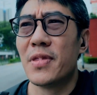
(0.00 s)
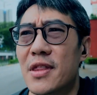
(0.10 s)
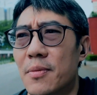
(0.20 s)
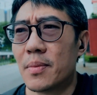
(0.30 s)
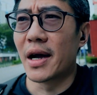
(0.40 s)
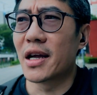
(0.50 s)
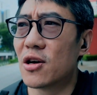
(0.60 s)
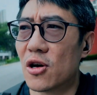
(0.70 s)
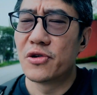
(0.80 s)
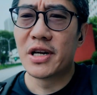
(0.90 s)
the mic
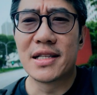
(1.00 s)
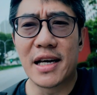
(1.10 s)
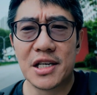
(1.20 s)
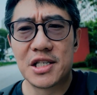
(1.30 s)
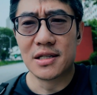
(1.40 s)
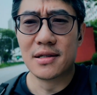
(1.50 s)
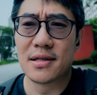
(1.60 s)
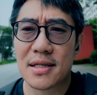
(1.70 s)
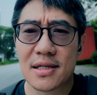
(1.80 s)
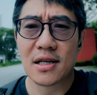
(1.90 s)

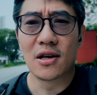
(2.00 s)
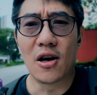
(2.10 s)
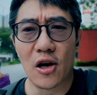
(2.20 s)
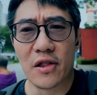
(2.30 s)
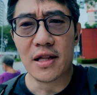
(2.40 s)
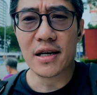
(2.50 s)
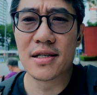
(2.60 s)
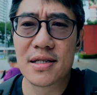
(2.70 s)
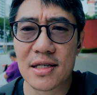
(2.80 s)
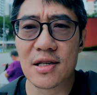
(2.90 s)
orientations on
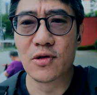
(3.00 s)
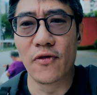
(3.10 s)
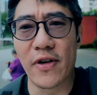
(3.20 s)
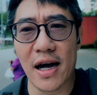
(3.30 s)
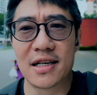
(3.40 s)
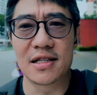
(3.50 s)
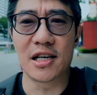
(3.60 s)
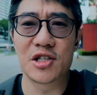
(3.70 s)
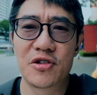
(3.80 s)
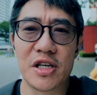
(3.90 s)
this via the
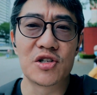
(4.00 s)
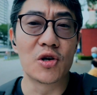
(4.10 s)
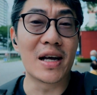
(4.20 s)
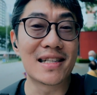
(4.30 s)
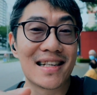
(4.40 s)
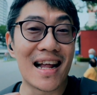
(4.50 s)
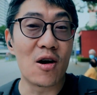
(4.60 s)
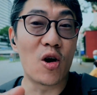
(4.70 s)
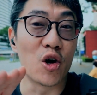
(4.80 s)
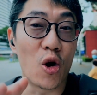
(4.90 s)
touchscreen. So it's
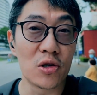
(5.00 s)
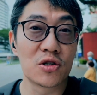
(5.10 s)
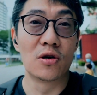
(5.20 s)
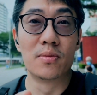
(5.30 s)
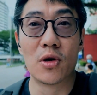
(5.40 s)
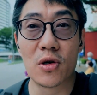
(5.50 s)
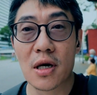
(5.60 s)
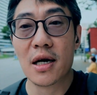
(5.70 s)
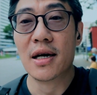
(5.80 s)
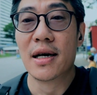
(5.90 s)
now on auto mode.
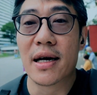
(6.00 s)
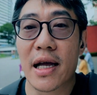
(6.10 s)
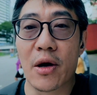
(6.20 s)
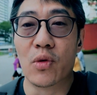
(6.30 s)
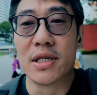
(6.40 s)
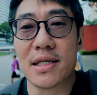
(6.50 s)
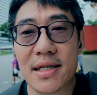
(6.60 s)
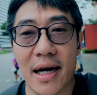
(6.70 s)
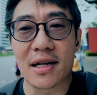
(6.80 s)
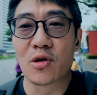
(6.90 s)
It will
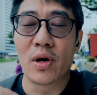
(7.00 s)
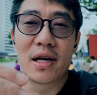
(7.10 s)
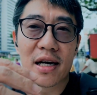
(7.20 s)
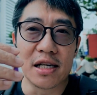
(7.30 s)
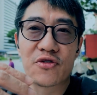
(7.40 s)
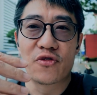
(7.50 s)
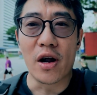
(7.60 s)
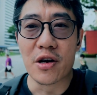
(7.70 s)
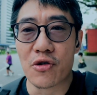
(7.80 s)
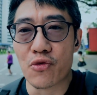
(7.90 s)
detect whether it's
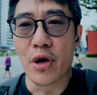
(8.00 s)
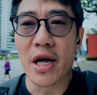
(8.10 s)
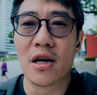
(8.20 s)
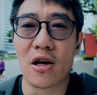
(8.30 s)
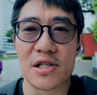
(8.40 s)
front, rear or